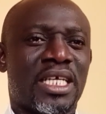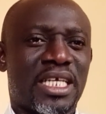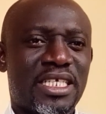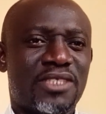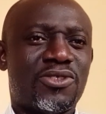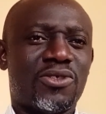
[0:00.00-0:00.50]

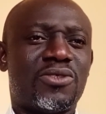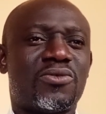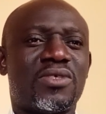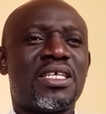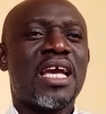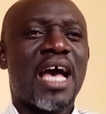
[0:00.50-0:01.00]

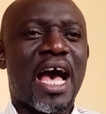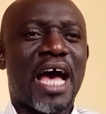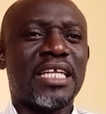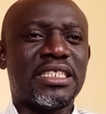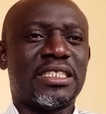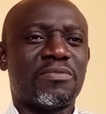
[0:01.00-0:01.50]
industry,
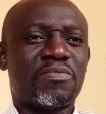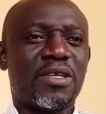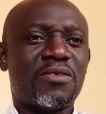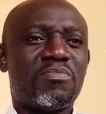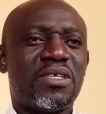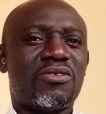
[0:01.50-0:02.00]
and
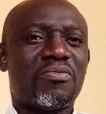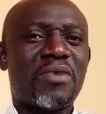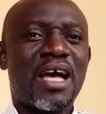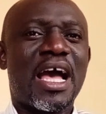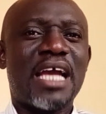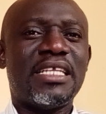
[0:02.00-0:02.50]
development of
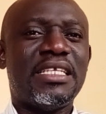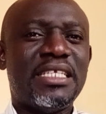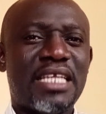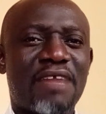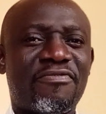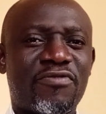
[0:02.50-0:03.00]
high
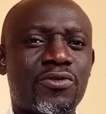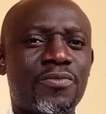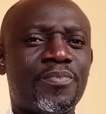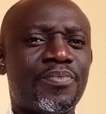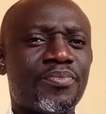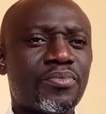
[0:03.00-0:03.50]
level